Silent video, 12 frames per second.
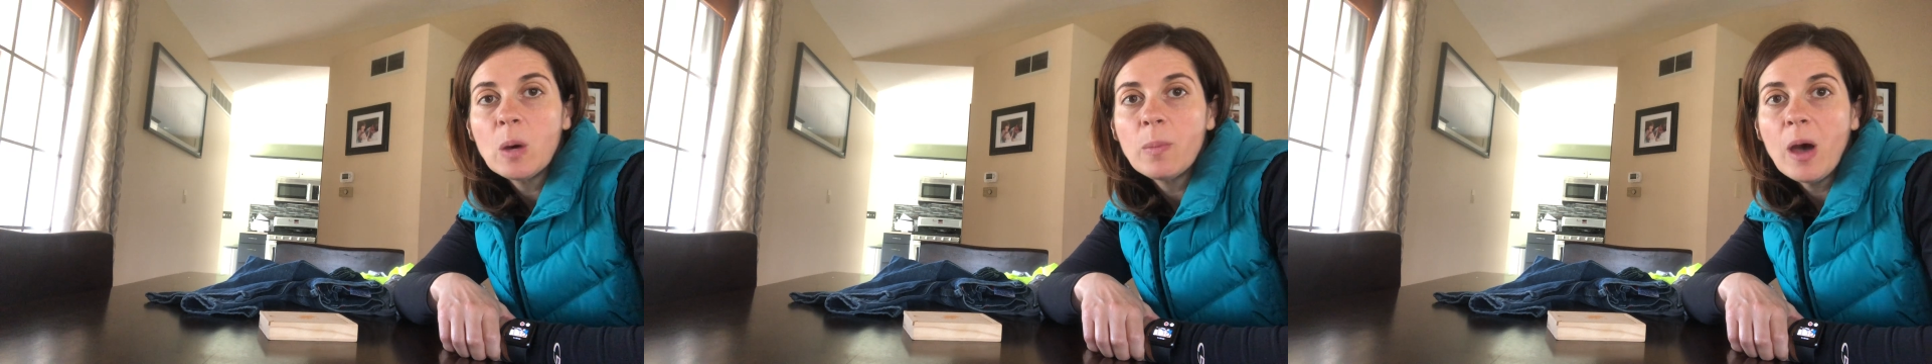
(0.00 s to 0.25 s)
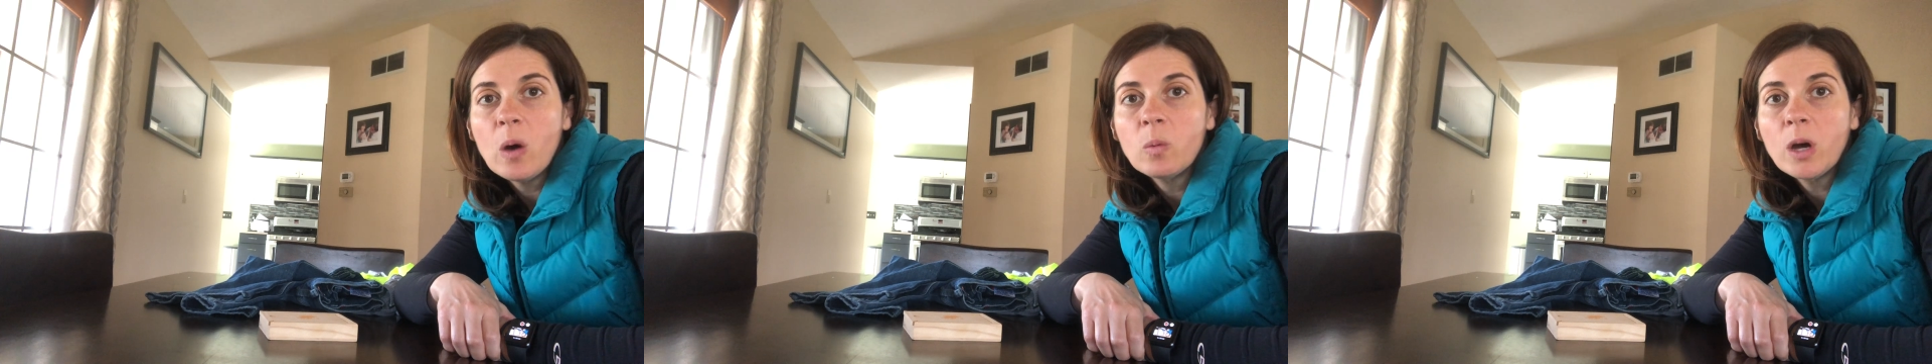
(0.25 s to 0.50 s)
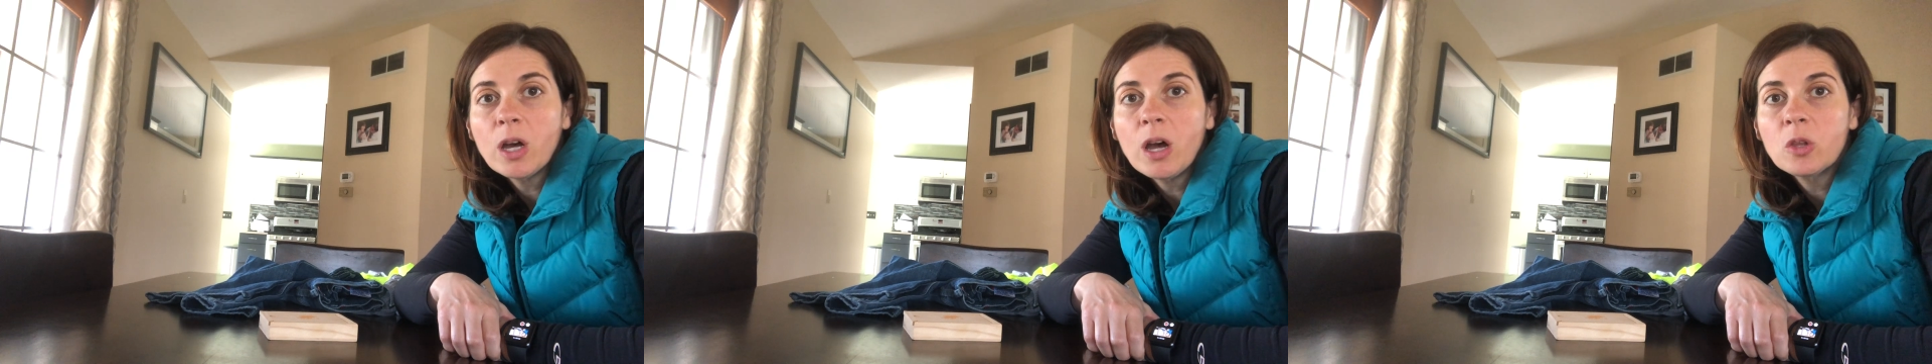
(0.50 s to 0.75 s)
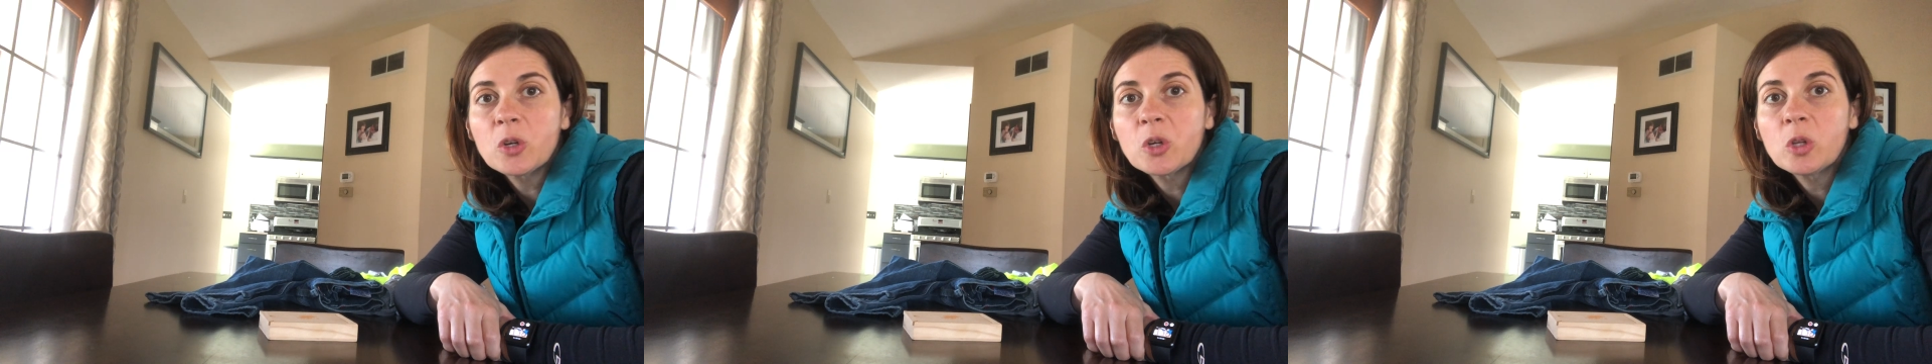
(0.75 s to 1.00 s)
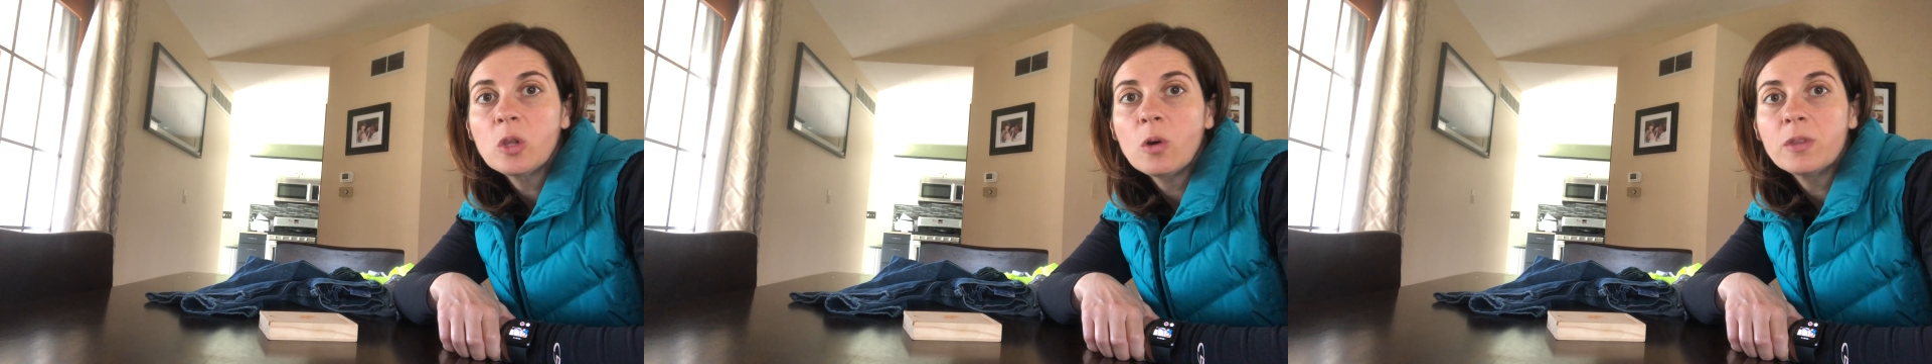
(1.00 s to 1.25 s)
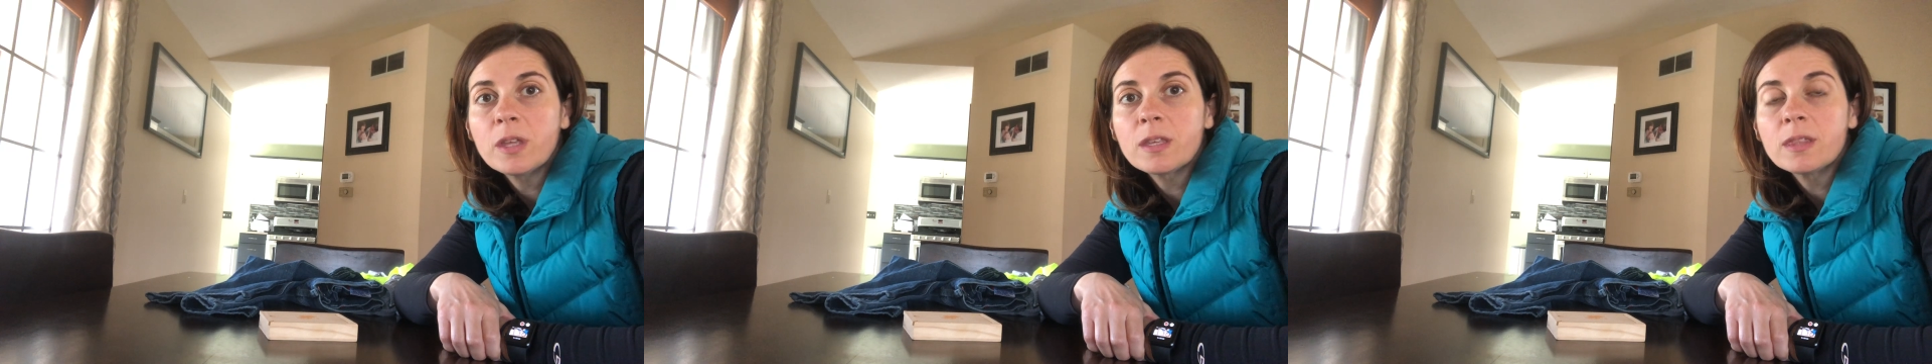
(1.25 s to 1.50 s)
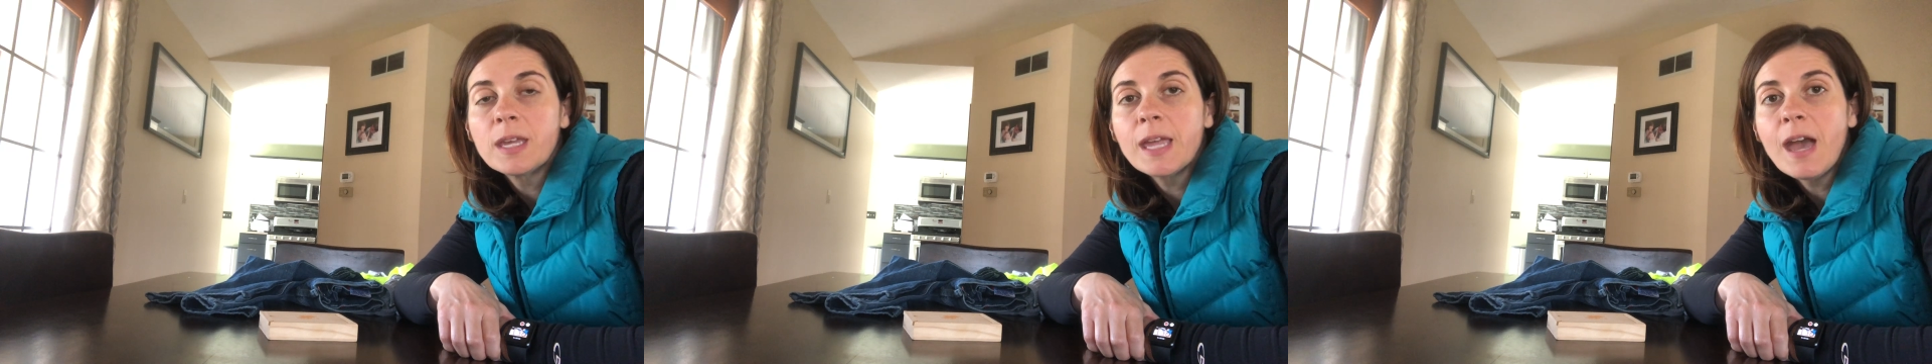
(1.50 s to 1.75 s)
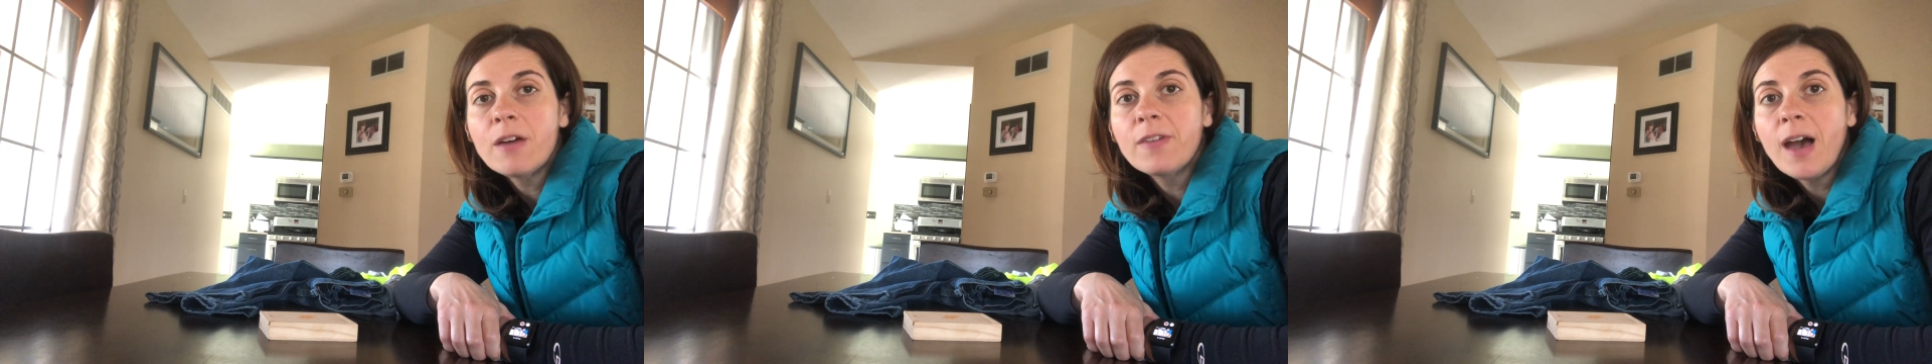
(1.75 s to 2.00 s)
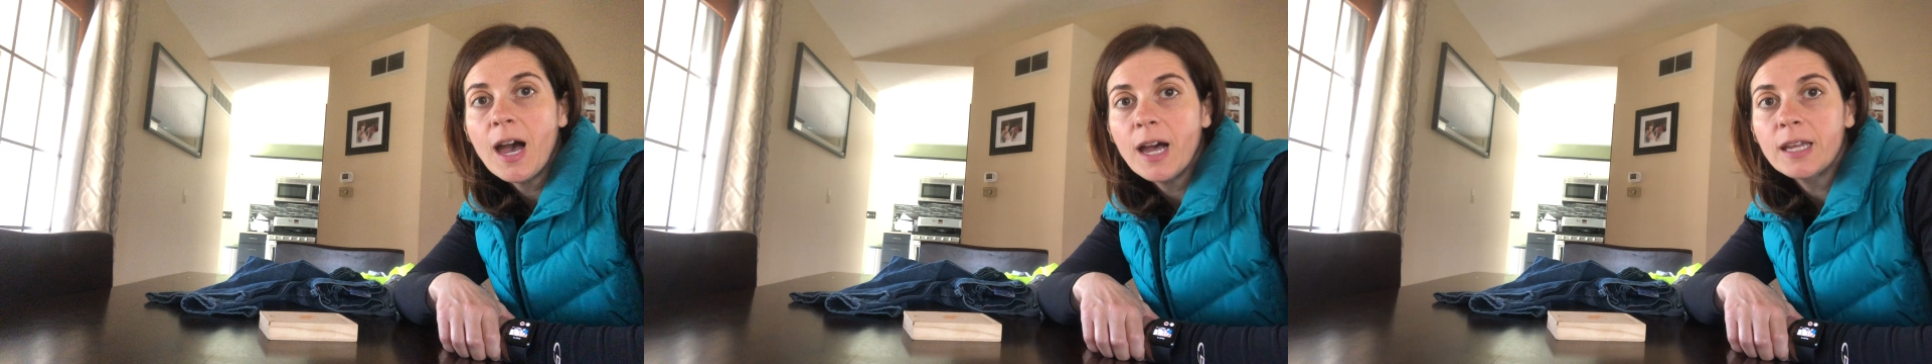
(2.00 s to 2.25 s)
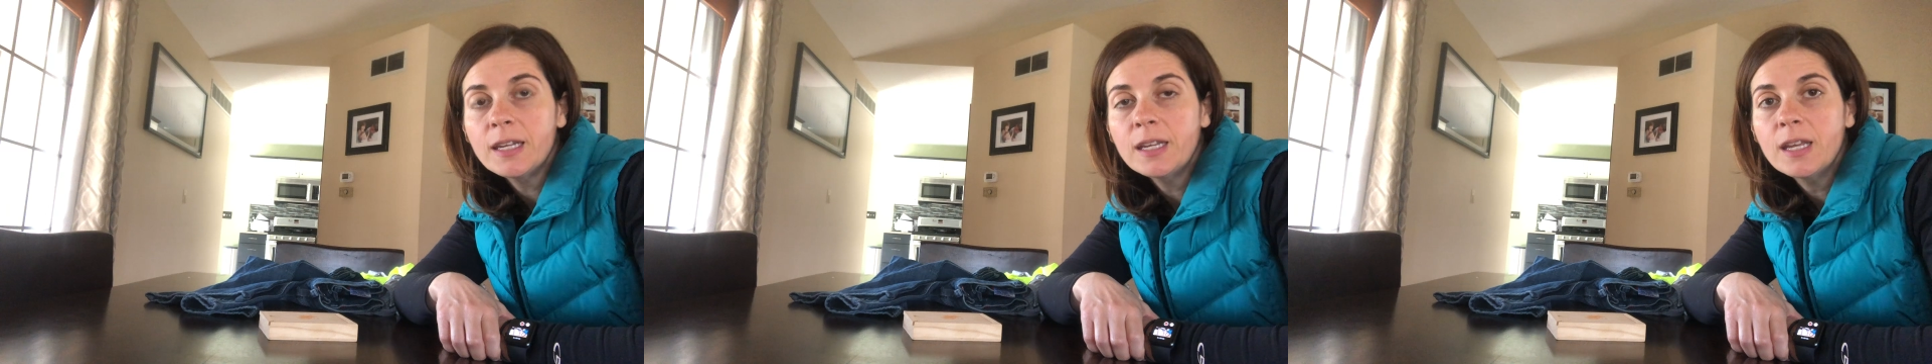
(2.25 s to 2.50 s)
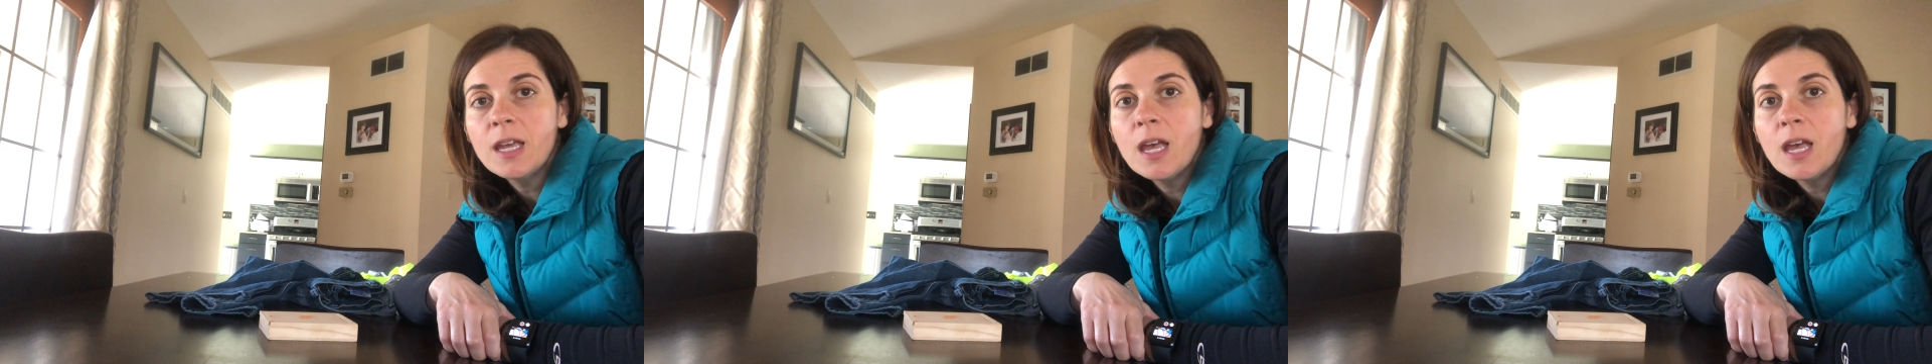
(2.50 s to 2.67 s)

about what color clothing that they have on